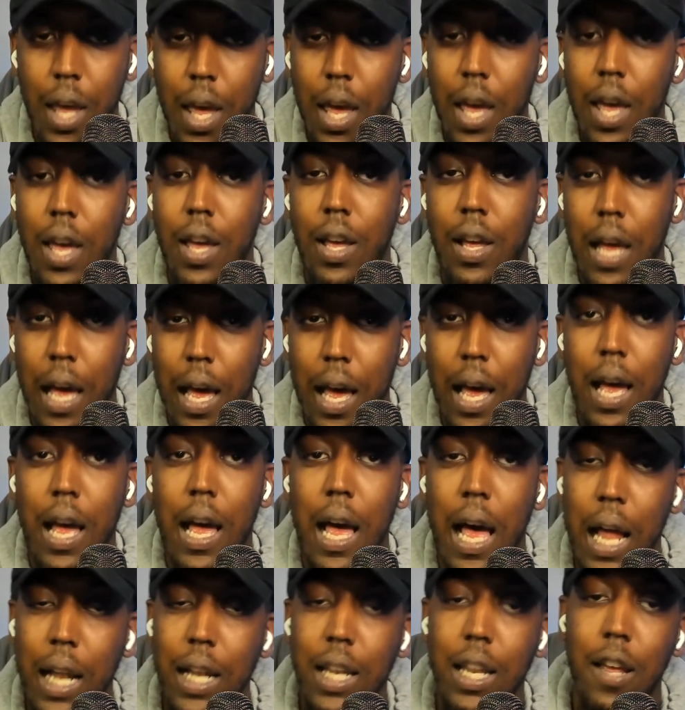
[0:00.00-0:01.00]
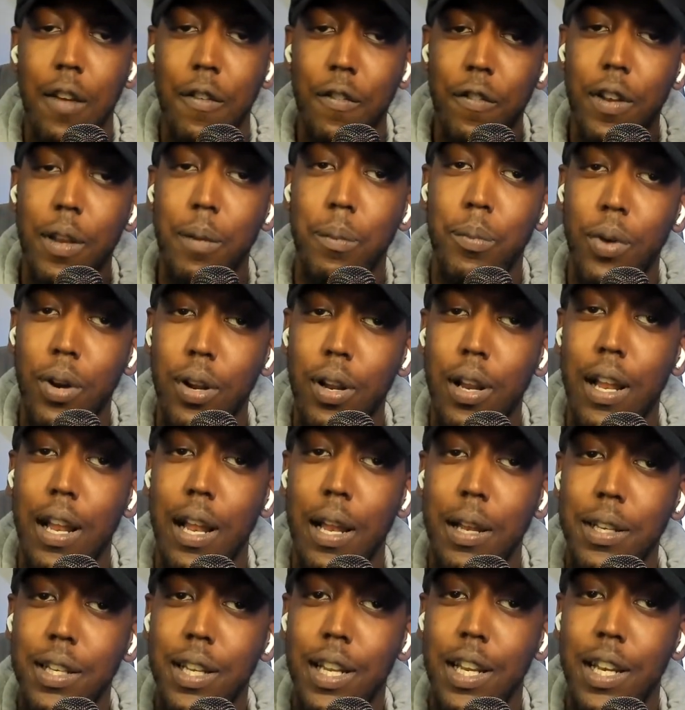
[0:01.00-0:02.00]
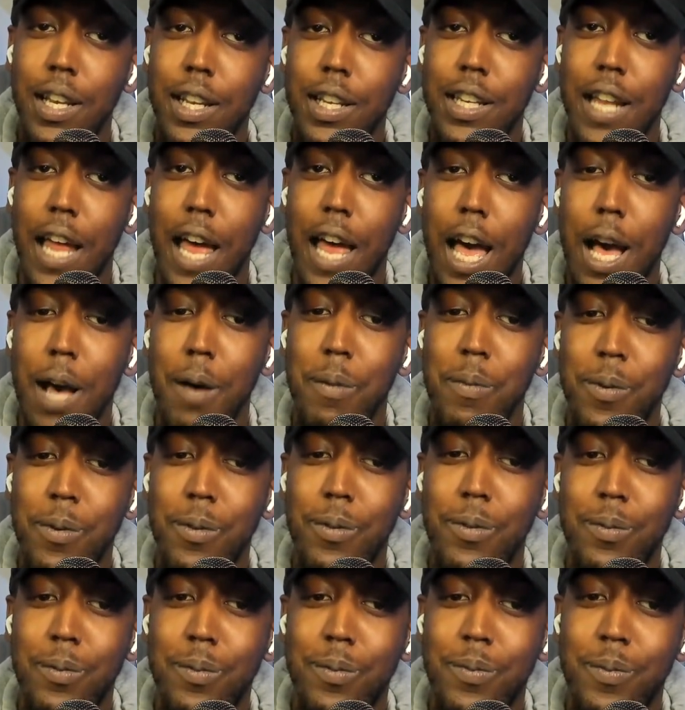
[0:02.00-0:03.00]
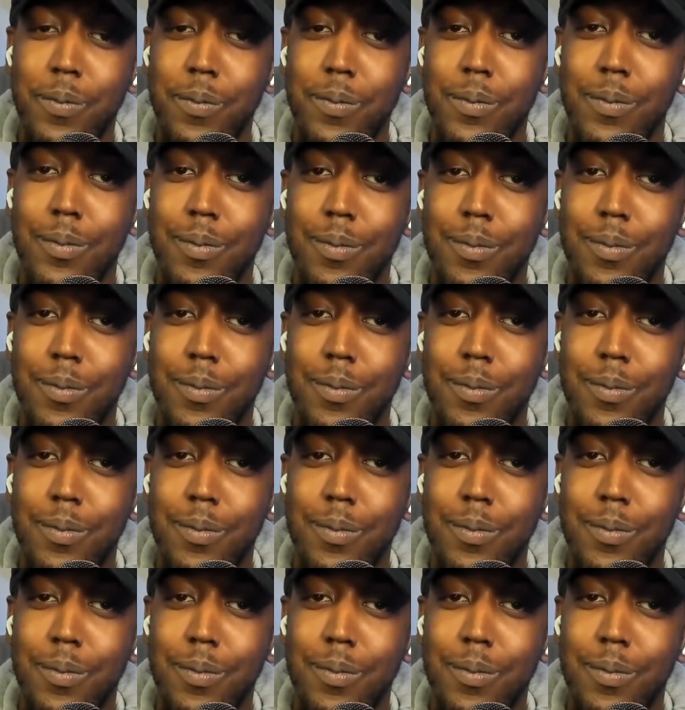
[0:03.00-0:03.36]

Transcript: yeah, I definitely, bro. I said this album